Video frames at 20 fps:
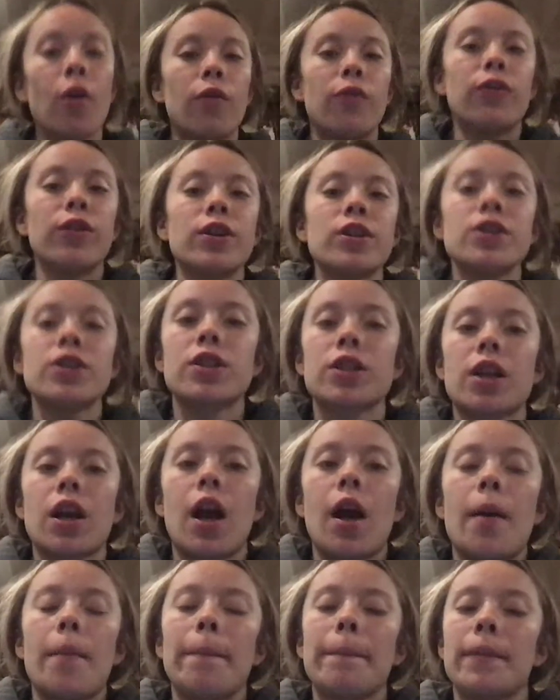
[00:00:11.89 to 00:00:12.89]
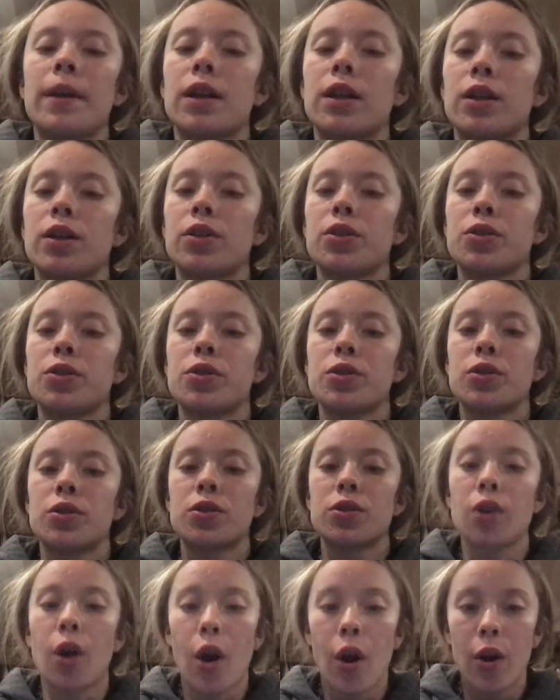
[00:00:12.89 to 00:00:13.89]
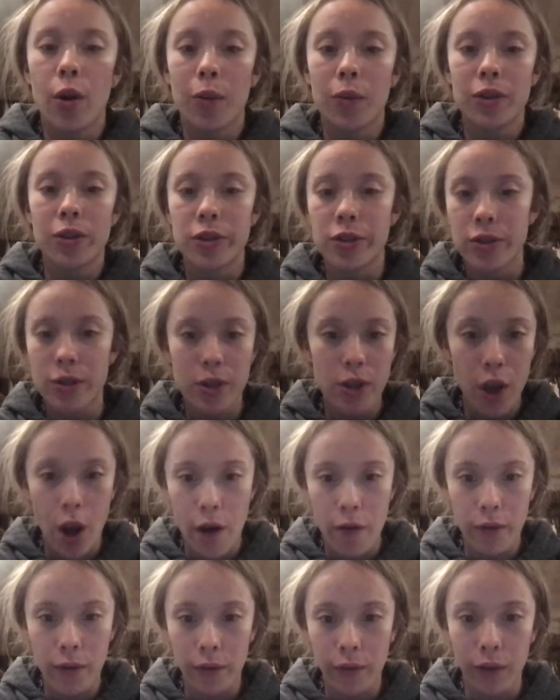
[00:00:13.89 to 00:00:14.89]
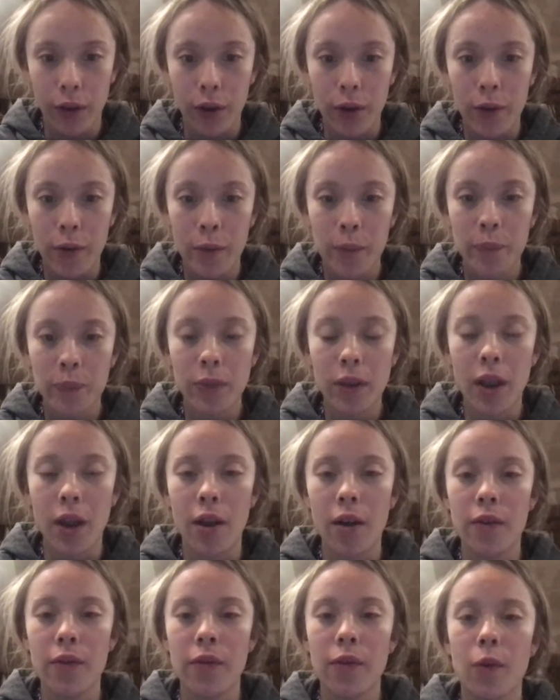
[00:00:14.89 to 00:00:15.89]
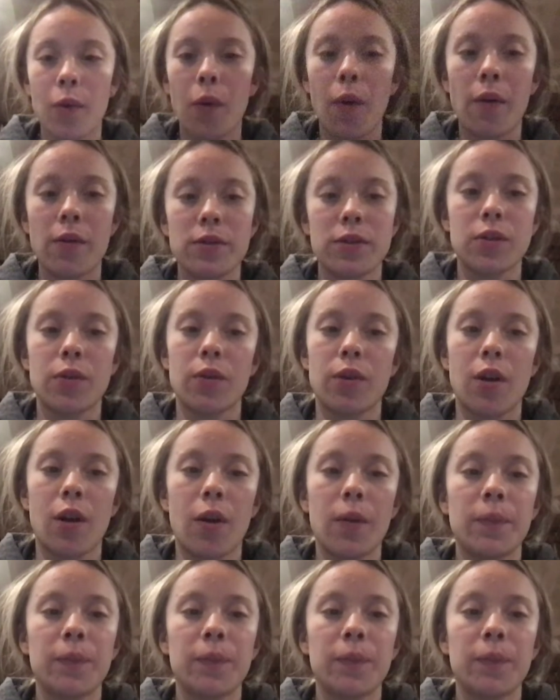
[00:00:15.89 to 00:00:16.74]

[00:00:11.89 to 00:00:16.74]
First, I'm gonna start with just the overview of what was going